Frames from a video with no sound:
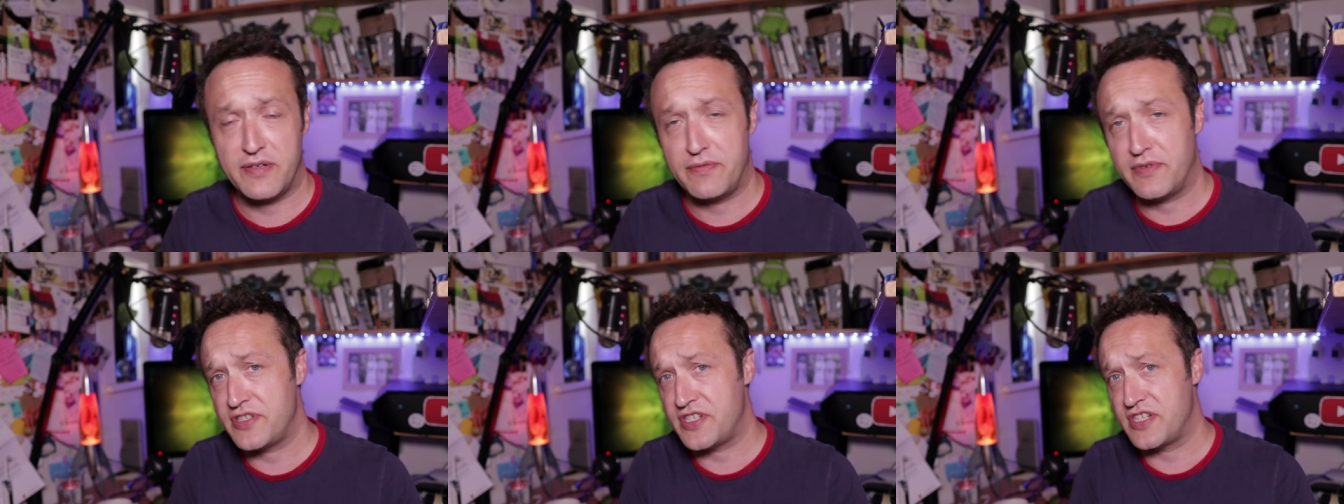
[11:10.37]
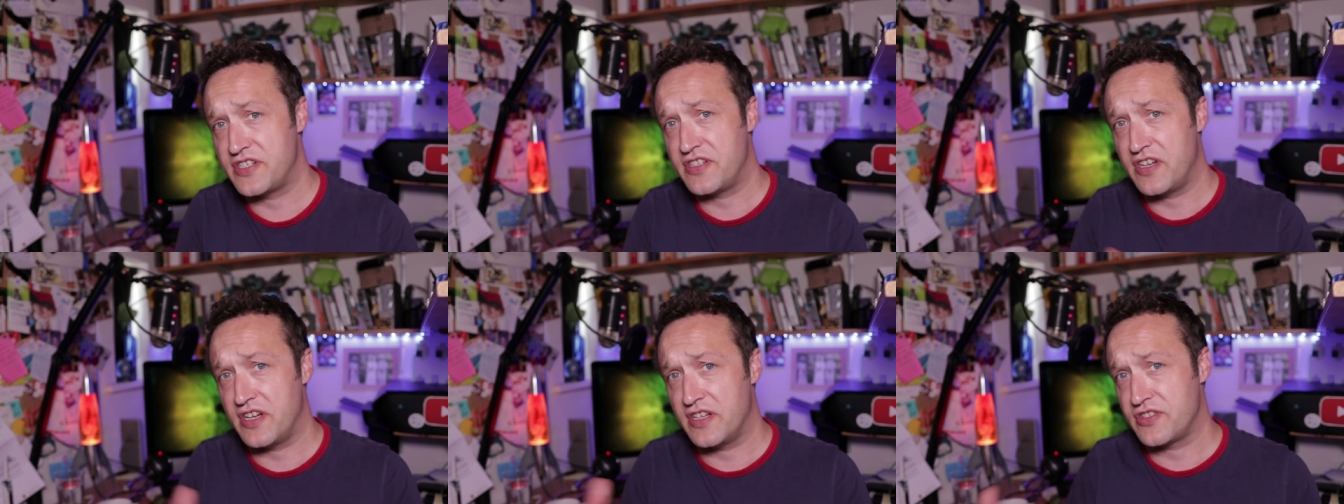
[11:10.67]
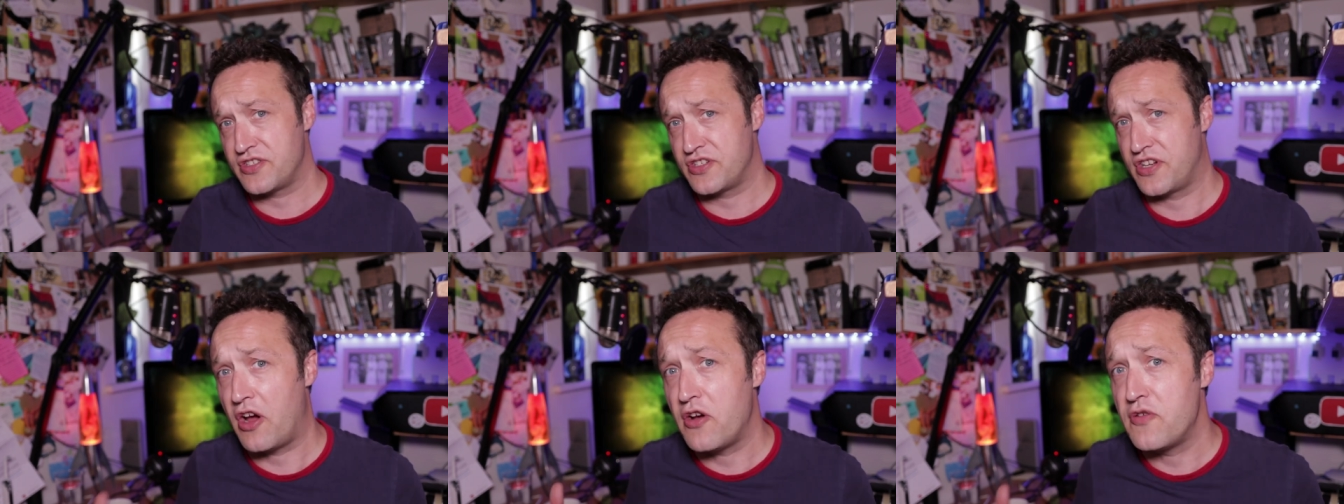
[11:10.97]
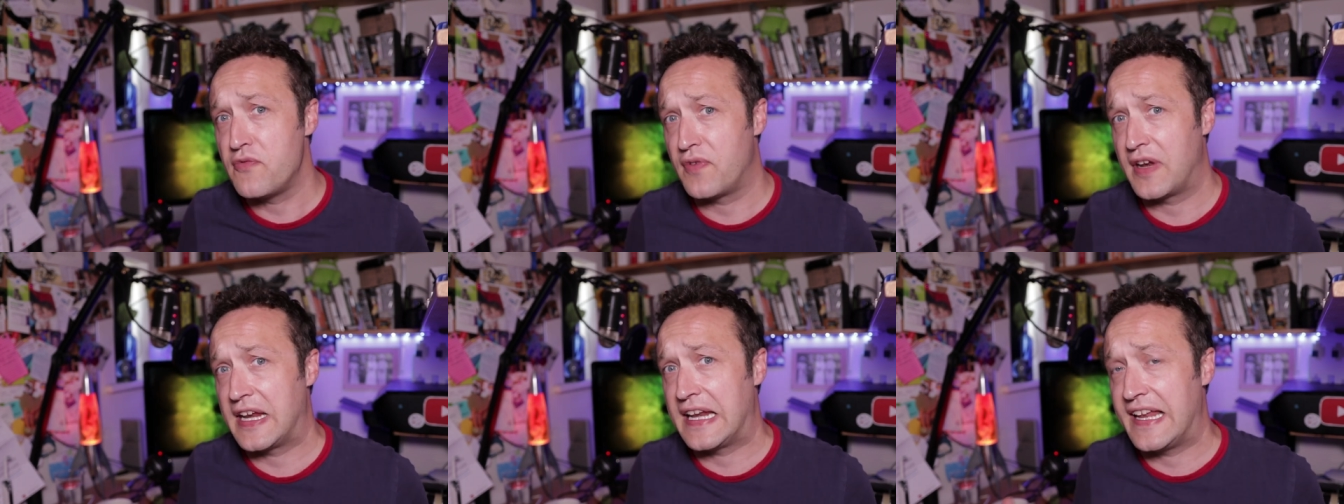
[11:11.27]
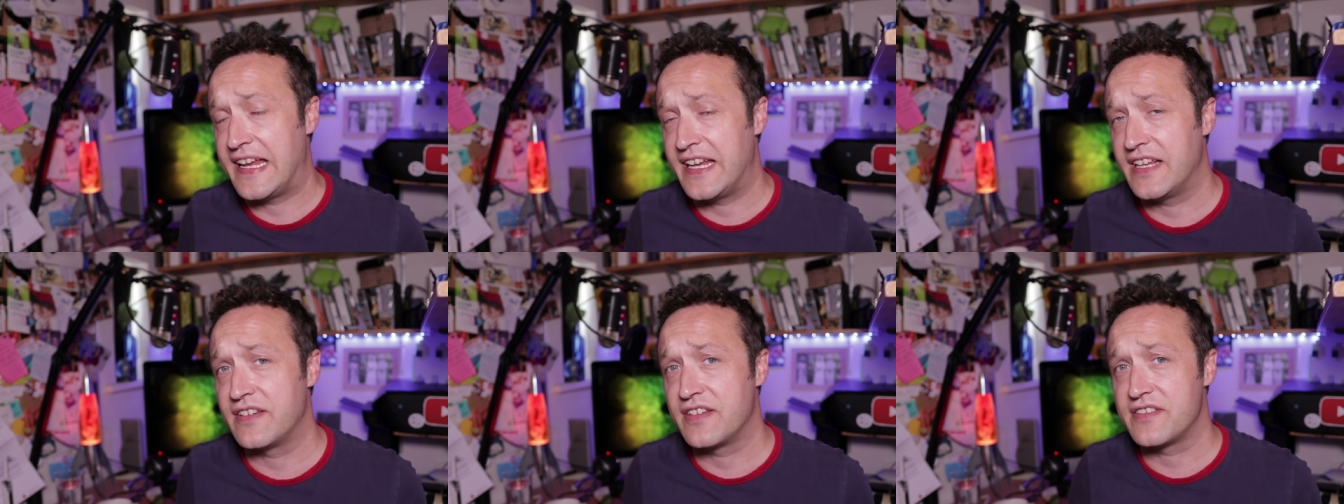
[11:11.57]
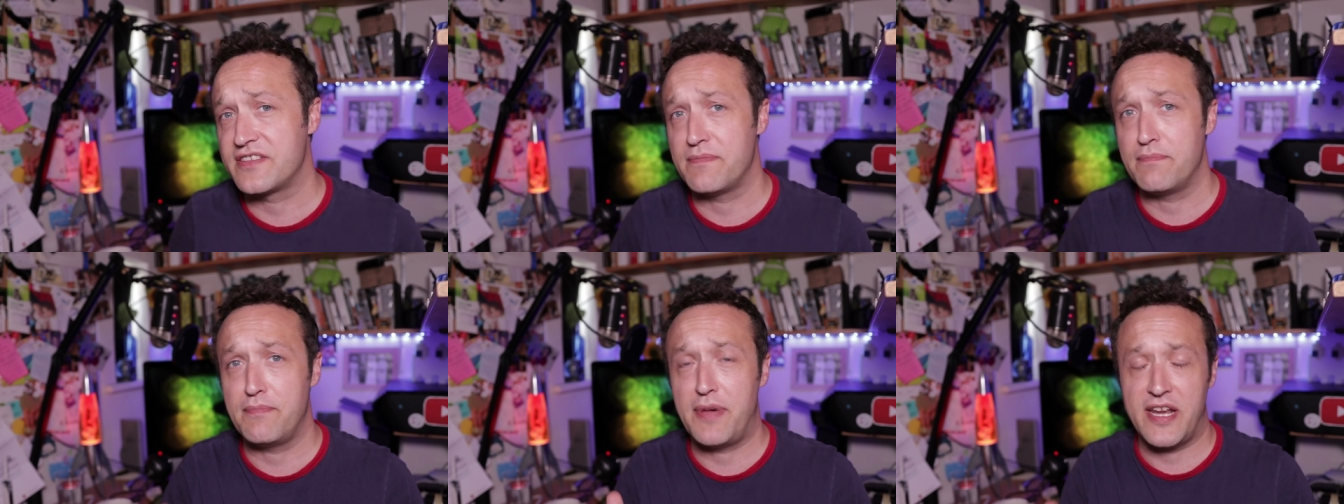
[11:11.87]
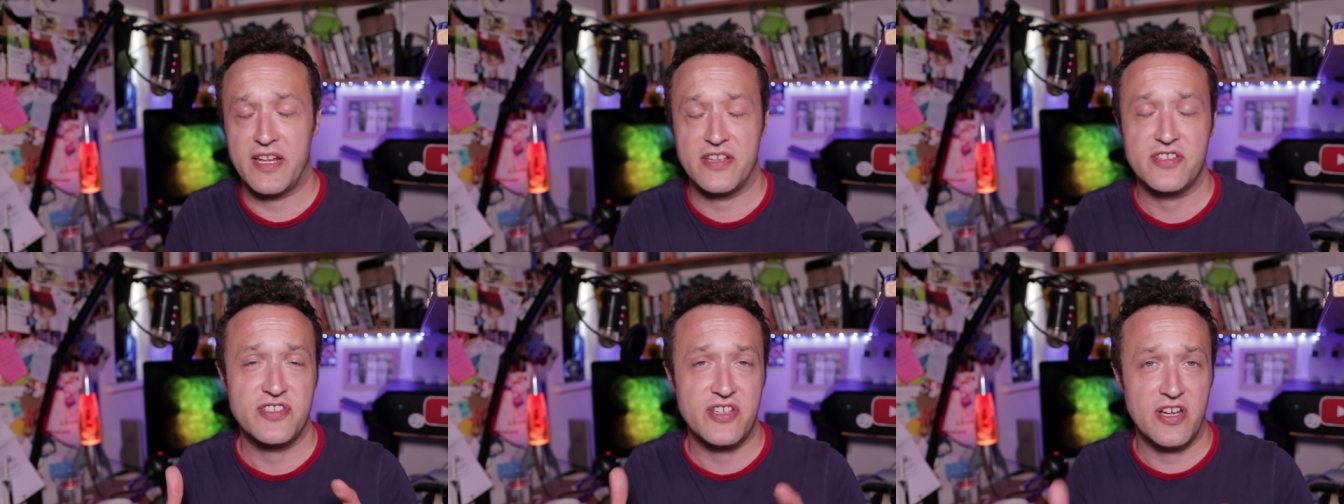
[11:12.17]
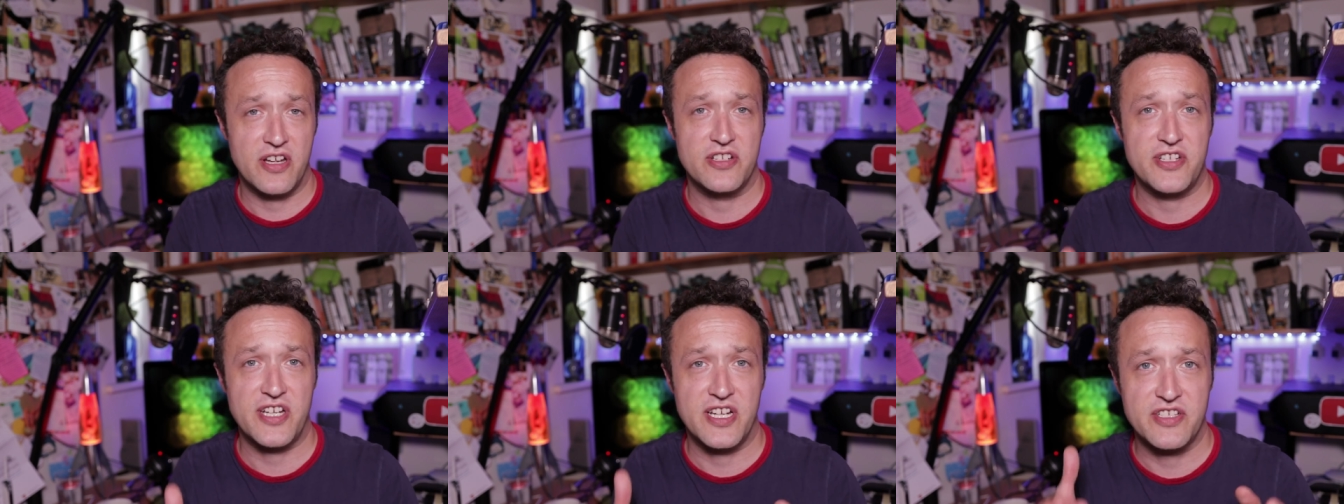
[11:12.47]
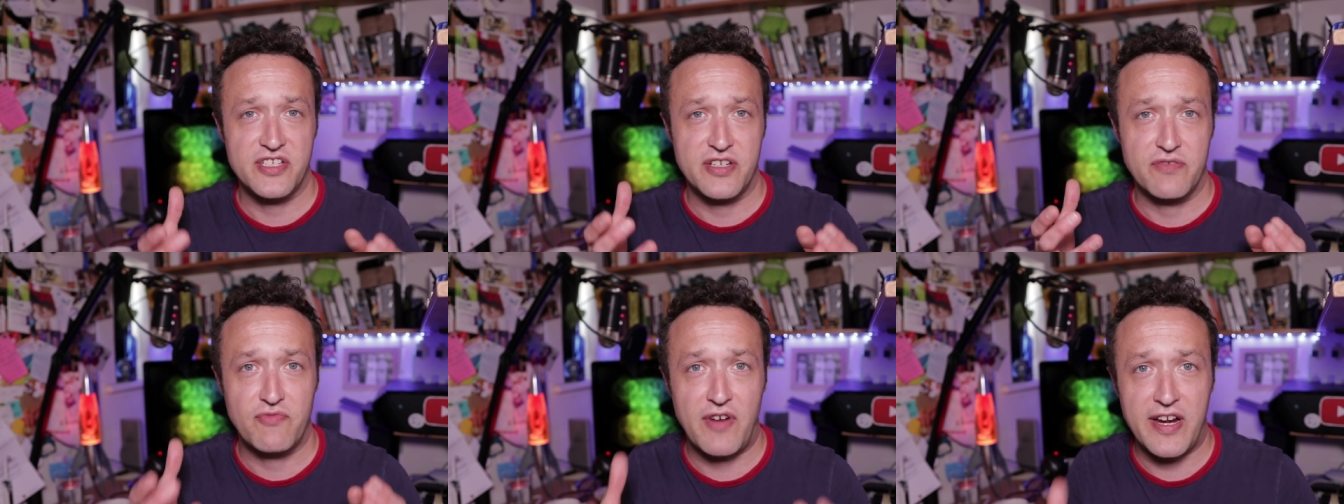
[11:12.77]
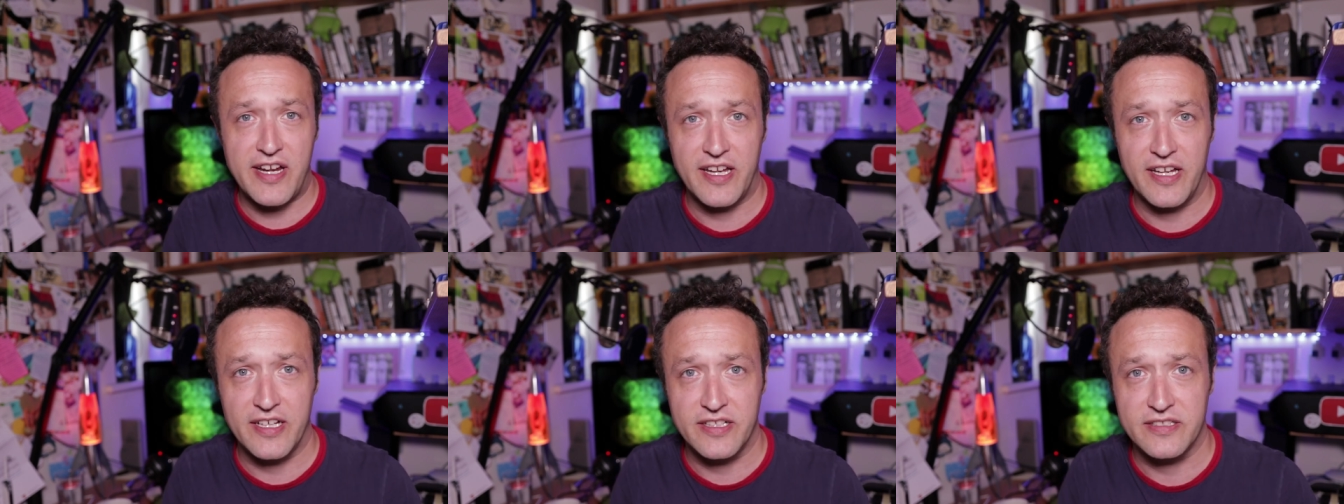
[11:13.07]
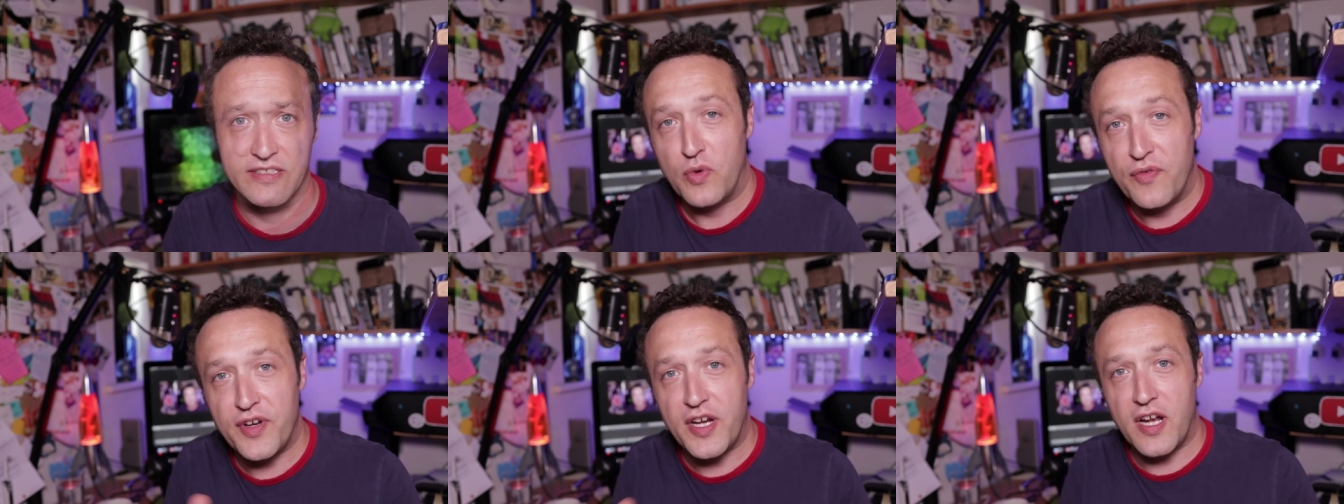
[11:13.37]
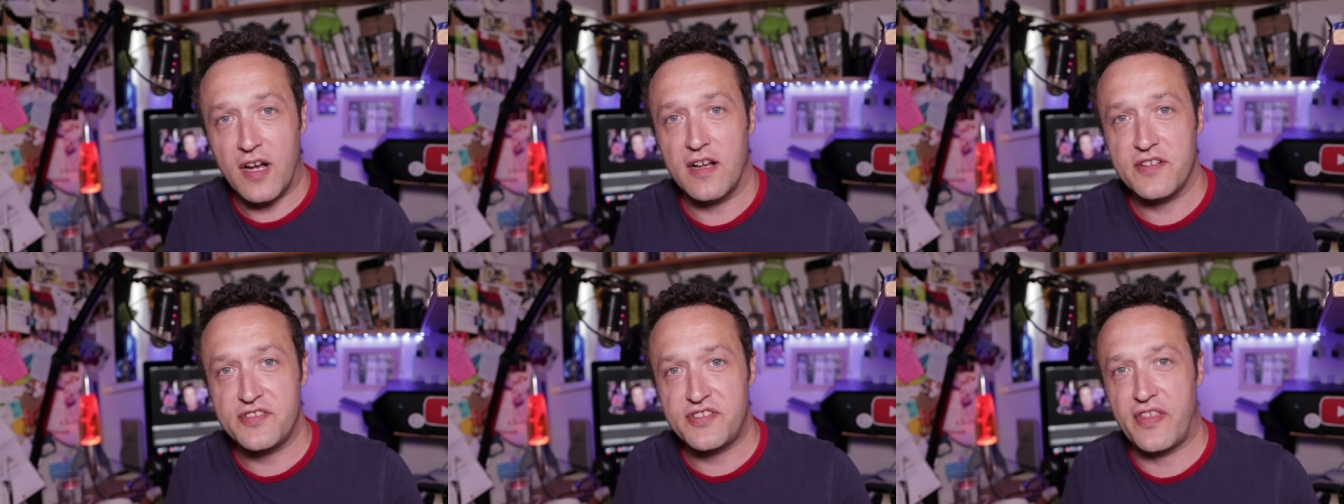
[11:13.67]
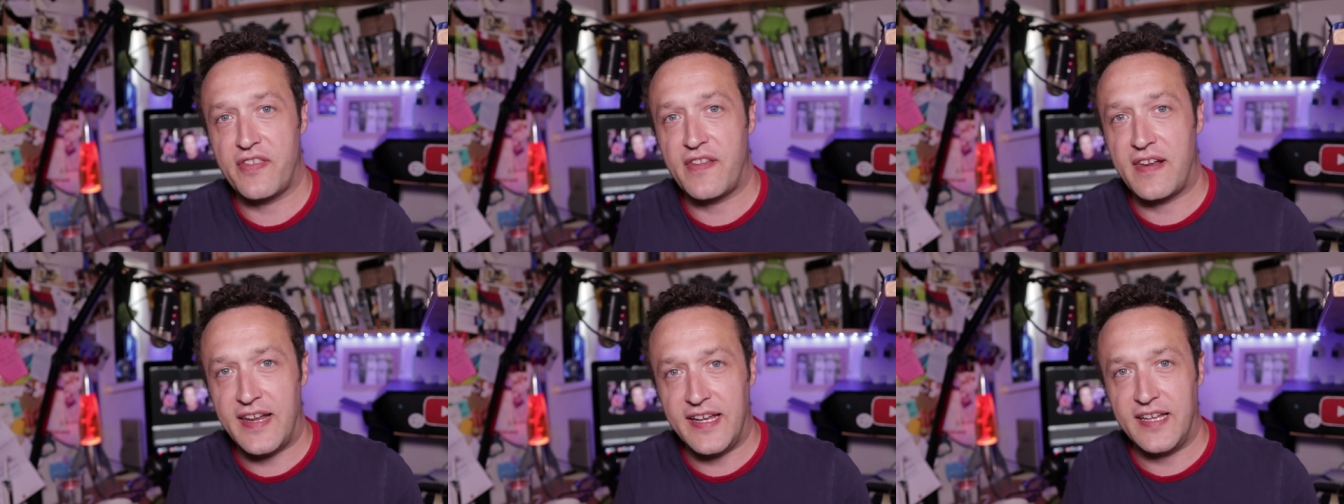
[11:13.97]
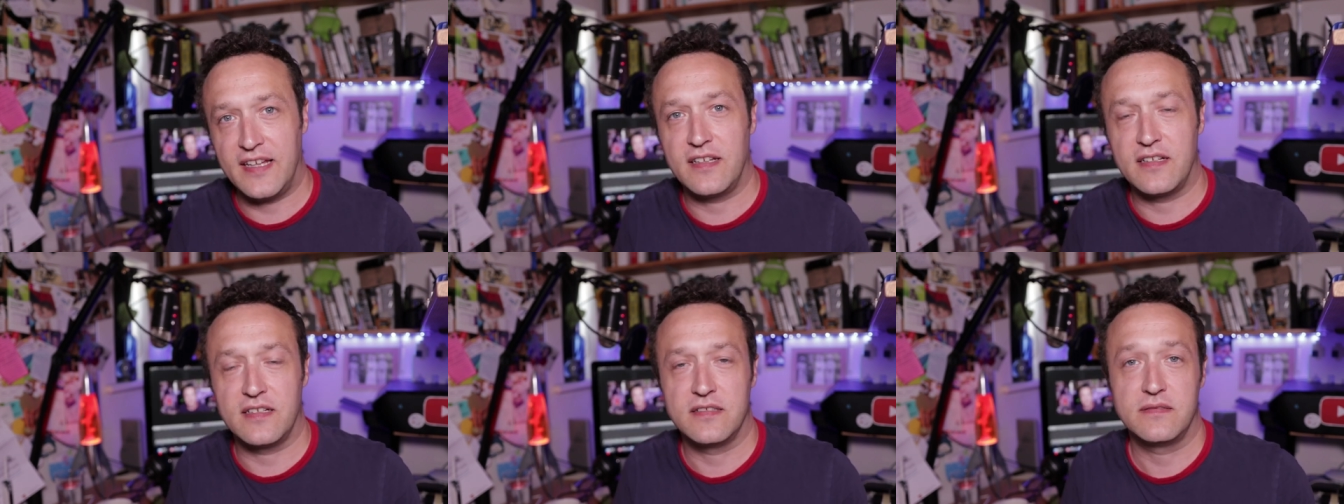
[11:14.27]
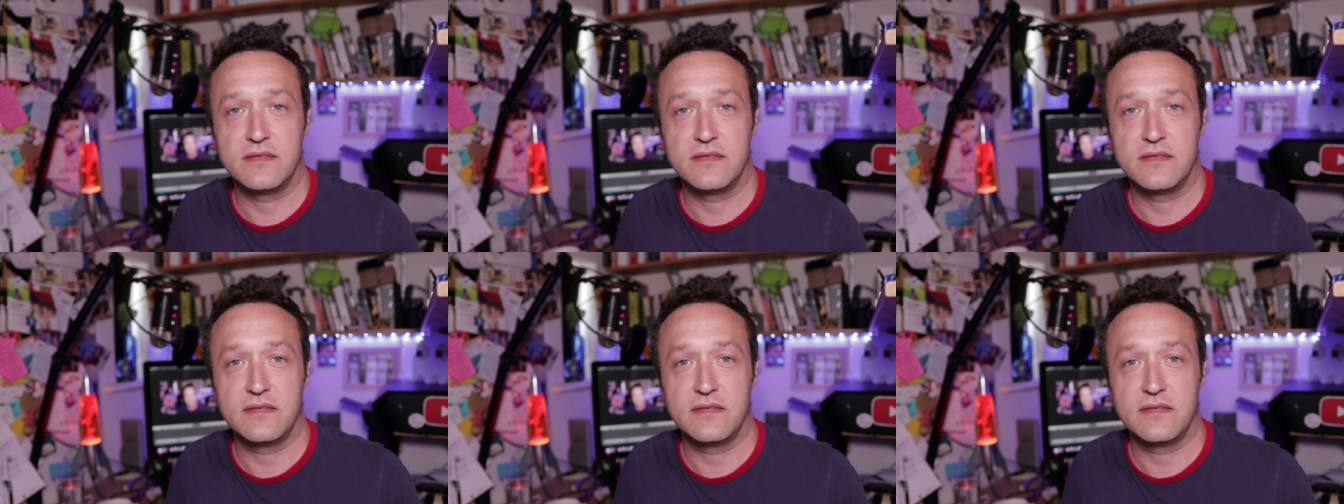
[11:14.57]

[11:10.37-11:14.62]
which in turn should hopefully lead to some better search engine rankings. With regards to the link